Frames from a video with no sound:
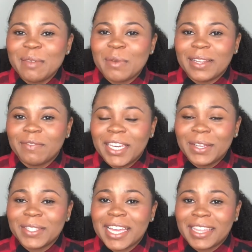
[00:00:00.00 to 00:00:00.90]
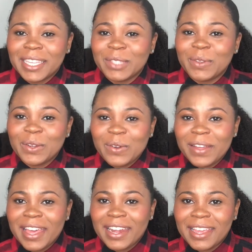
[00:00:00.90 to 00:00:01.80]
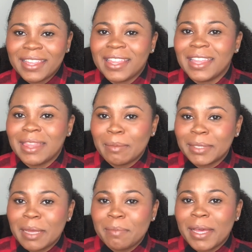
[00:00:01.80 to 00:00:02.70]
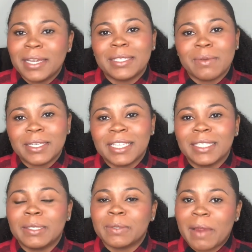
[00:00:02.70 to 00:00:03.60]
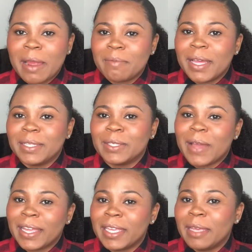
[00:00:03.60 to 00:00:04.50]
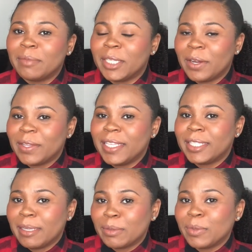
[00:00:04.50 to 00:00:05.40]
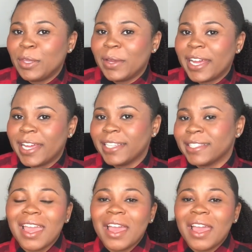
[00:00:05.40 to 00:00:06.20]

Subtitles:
more videos like this one, go ahead and hit that thumbs up button as well as that subscribe button so I can keep sharing these tips with you guys.